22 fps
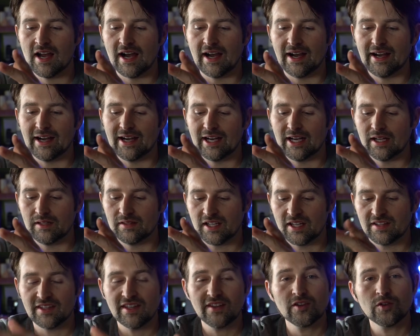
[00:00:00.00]

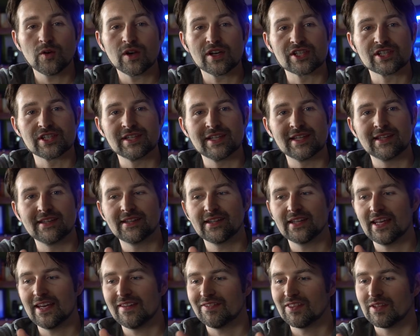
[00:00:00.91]
Now the other question
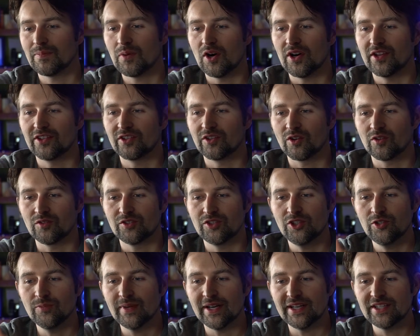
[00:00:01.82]
is, if the pods grow
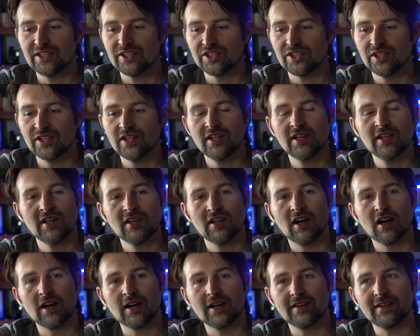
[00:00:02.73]
too much,
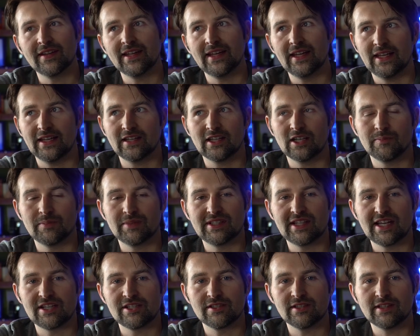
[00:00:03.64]
are they going to
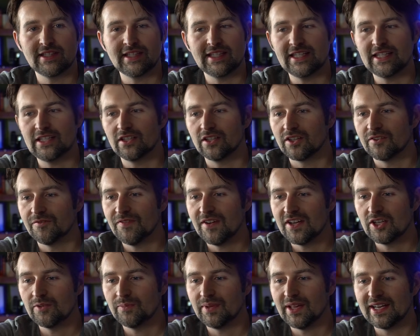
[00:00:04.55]
potentially eat all the
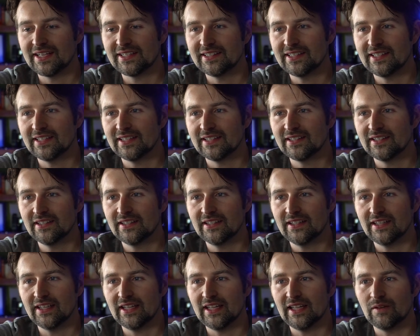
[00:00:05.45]
phytoplankton,
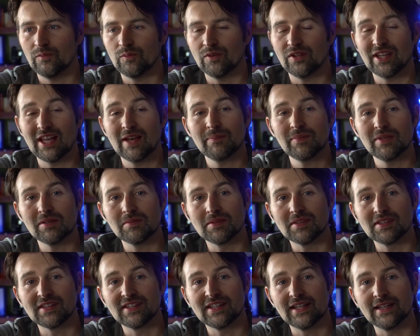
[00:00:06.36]
and will that be able
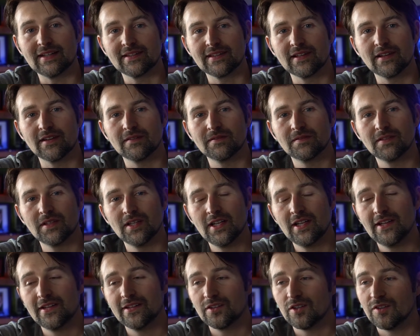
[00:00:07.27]
to sustain itself?
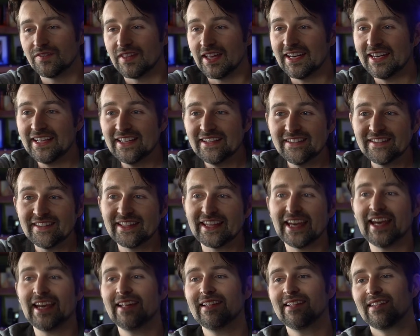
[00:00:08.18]
So if that is the
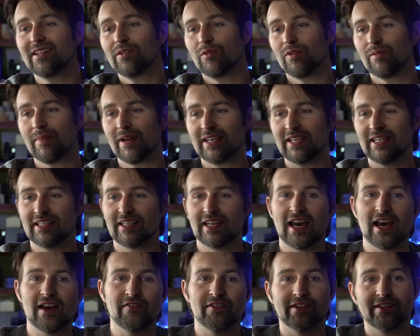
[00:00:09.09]
case, then we might need to
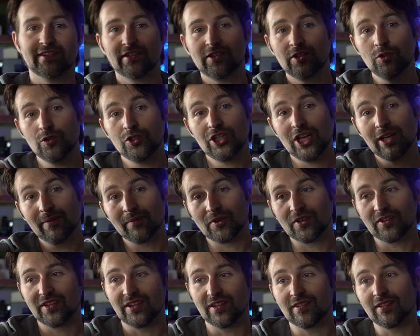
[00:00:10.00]
have a
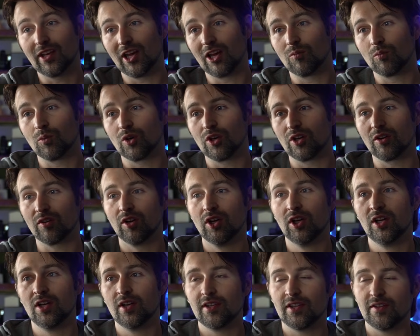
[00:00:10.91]
2-chamber system where
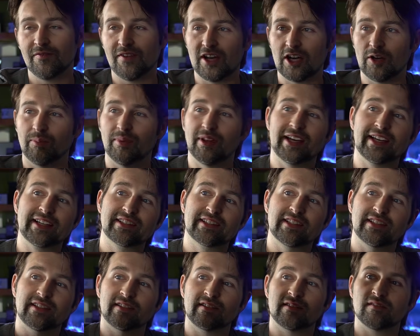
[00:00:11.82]
the
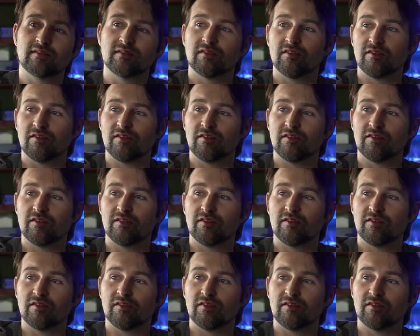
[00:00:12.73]
phytoplankton